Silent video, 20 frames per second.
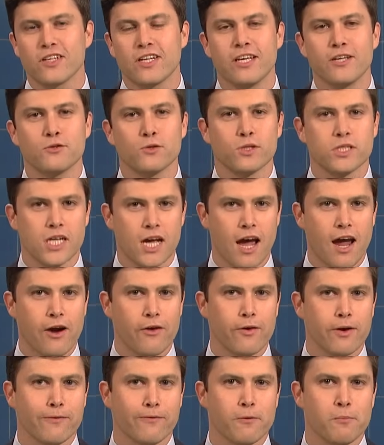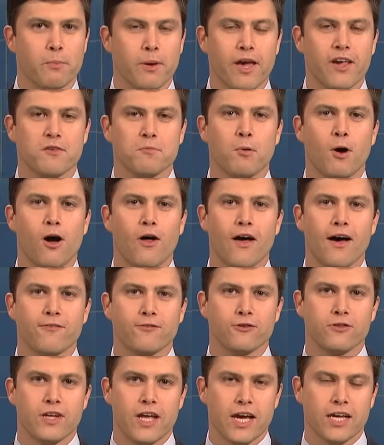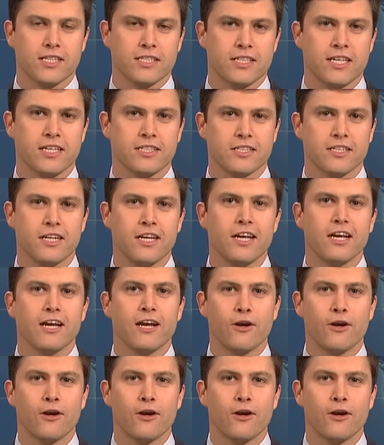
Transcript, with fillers: that he's retiring from baseball after next season.